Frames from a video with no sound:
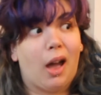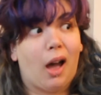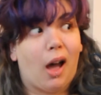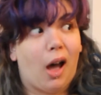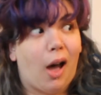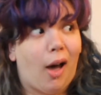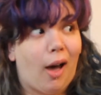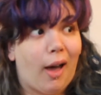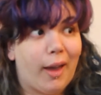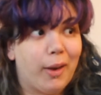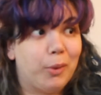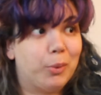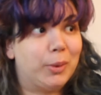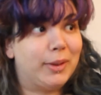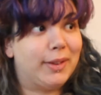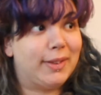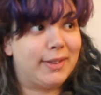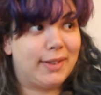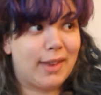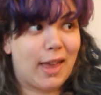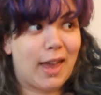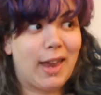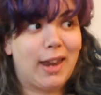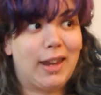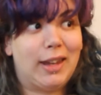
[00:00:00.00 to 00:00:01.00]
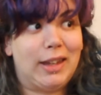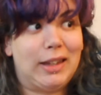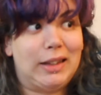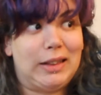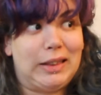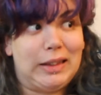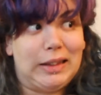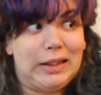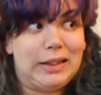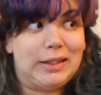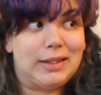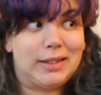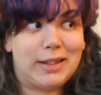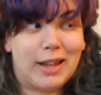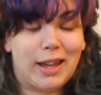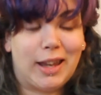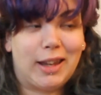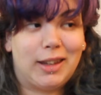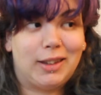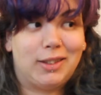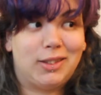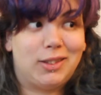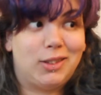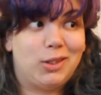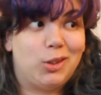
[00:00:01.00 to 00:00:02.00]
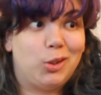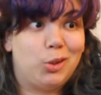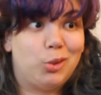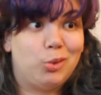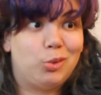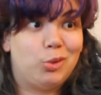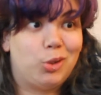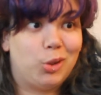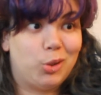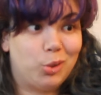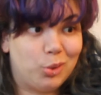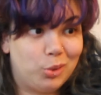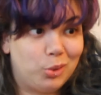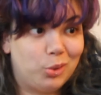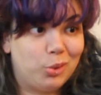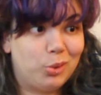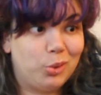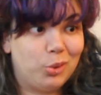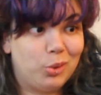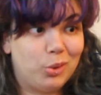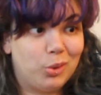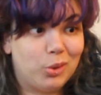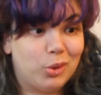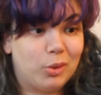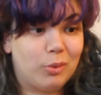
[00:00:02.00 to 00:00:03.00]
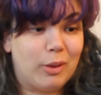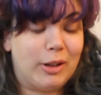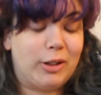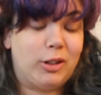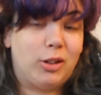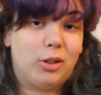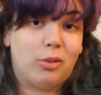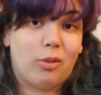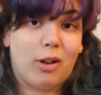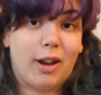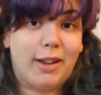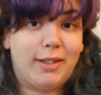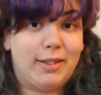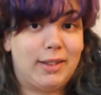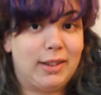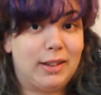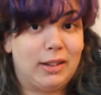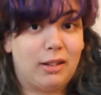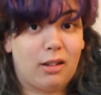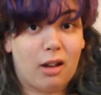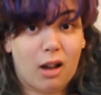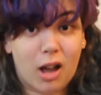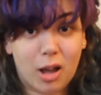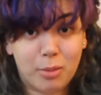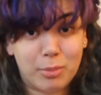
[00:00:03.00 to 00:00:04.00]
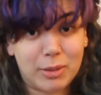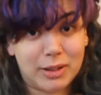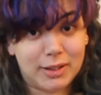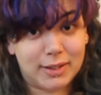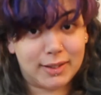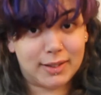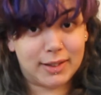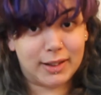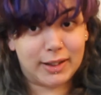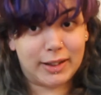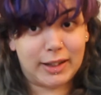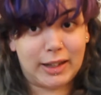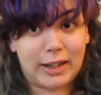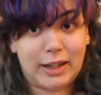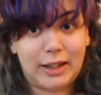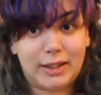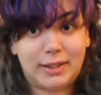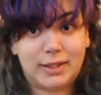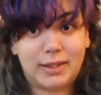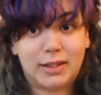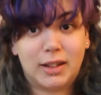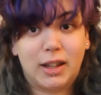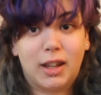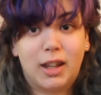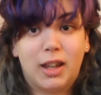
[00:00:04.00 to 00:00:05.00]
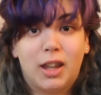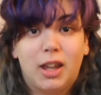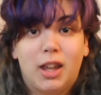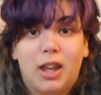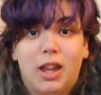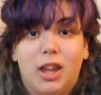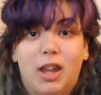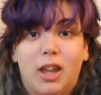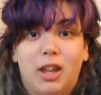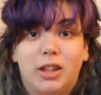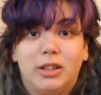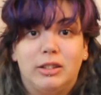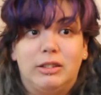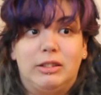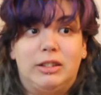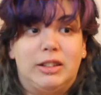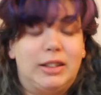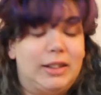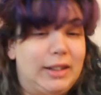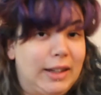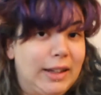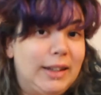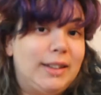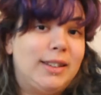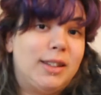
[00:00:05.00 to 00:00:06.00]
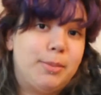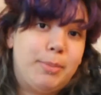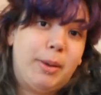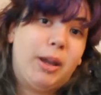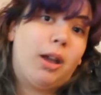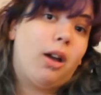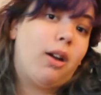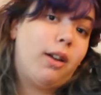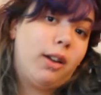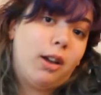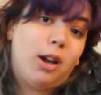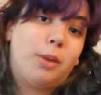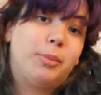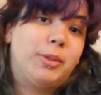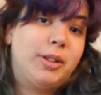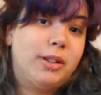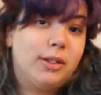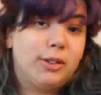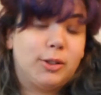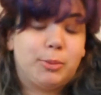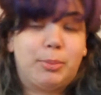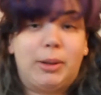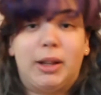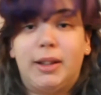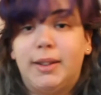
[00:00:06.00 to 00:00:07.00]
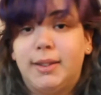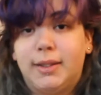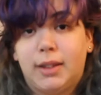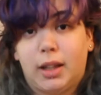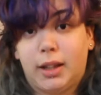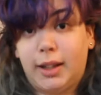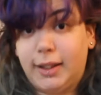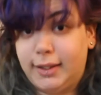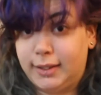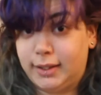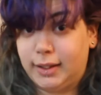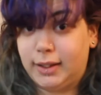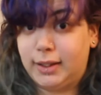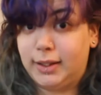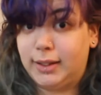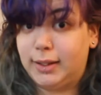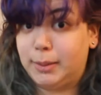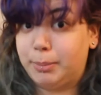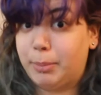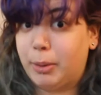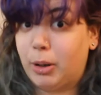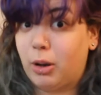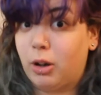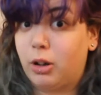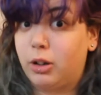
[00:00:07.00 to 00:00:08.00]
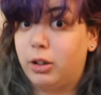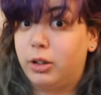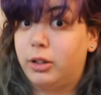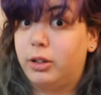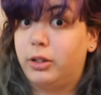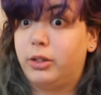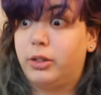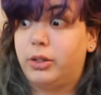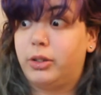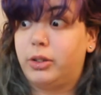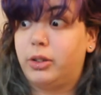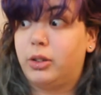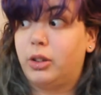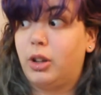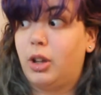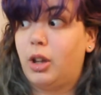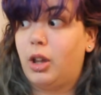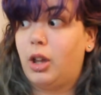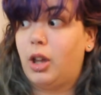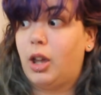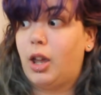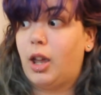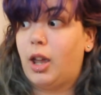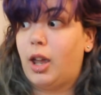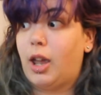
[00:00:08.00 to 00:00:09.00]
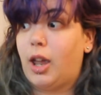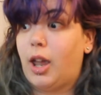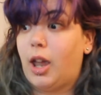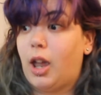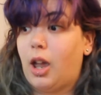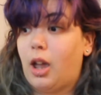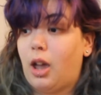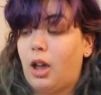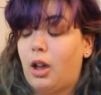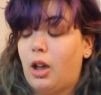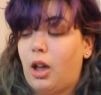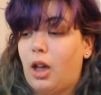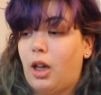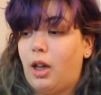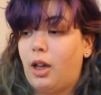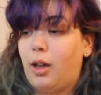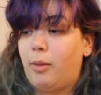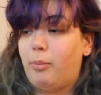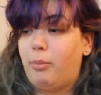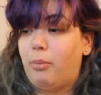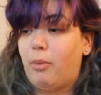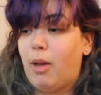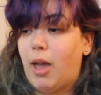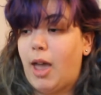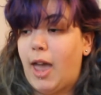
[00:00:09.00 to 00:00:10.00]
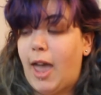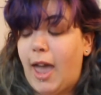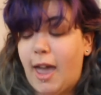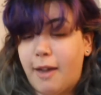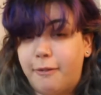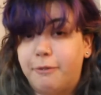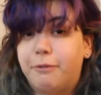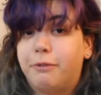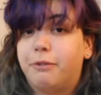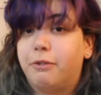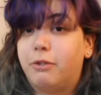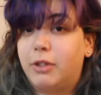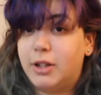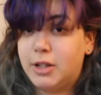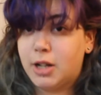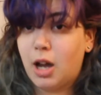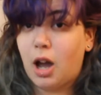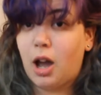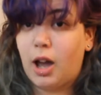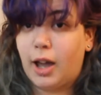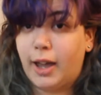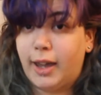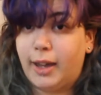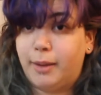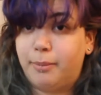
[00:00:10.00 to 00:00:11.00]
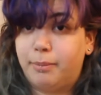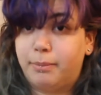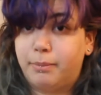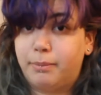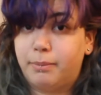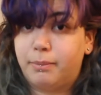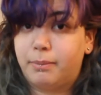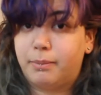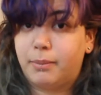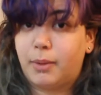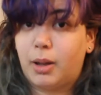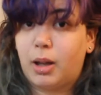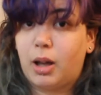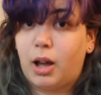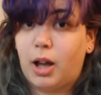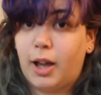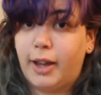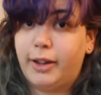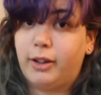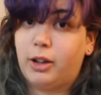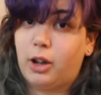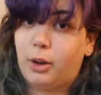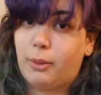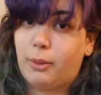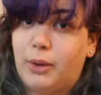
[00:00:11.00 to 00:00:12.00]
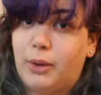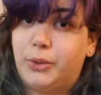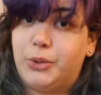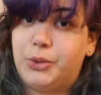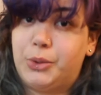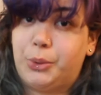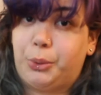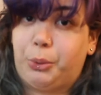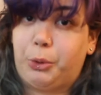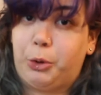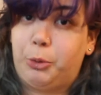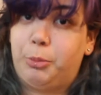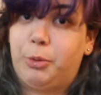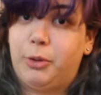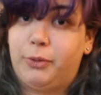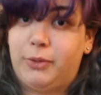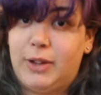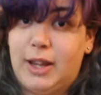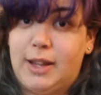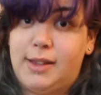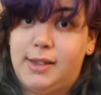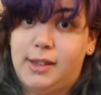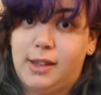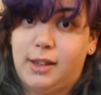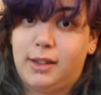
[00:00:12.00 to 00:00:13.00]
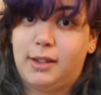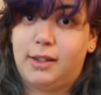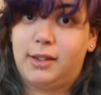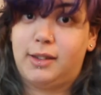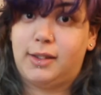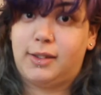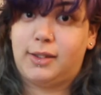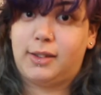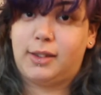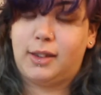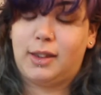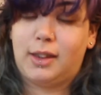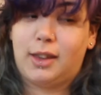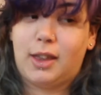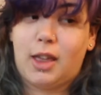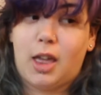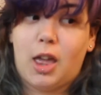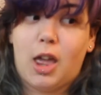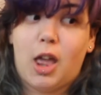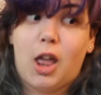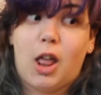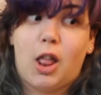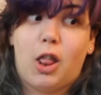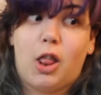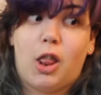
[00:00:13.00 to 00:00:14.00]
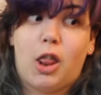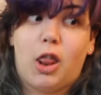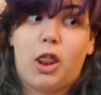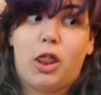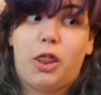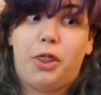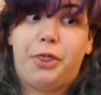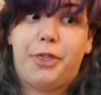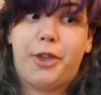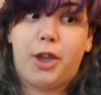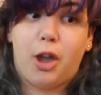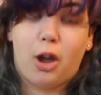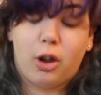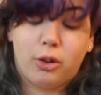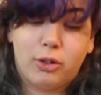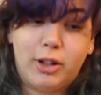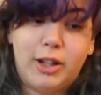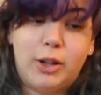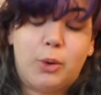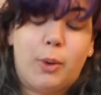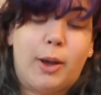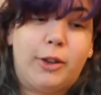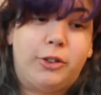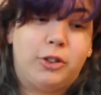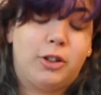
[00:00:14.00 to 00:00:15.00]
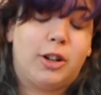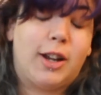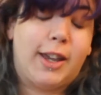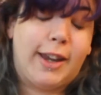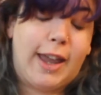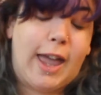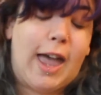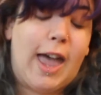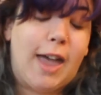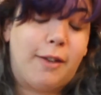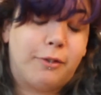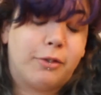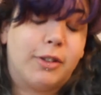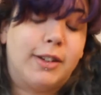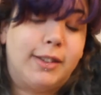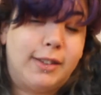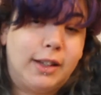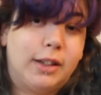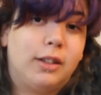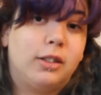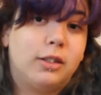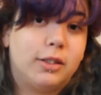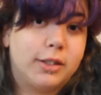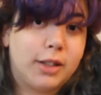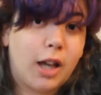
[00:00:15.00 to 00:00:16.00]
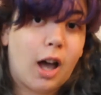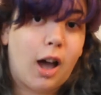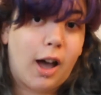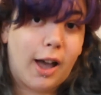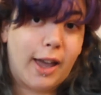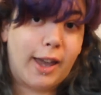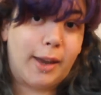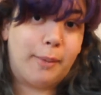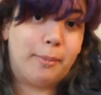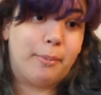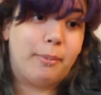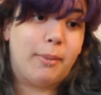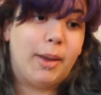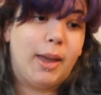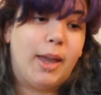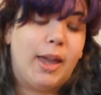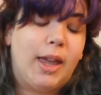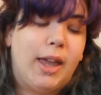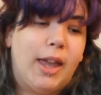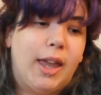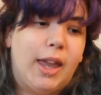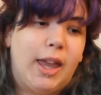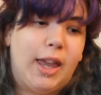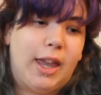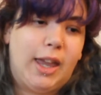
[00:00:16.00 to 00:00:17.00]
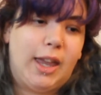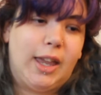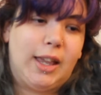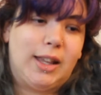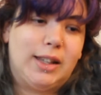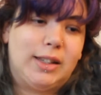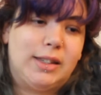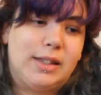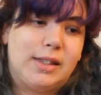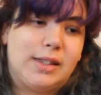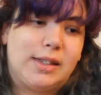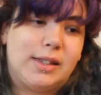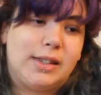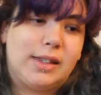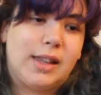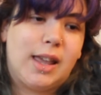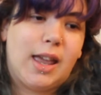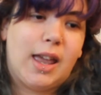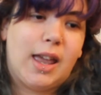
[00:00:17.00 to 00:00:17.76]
I would say these days you do, when you're writing garments at least, you need to be going up to those plus sizes, because every time I go to a group of knitters, the only question I get every single time is,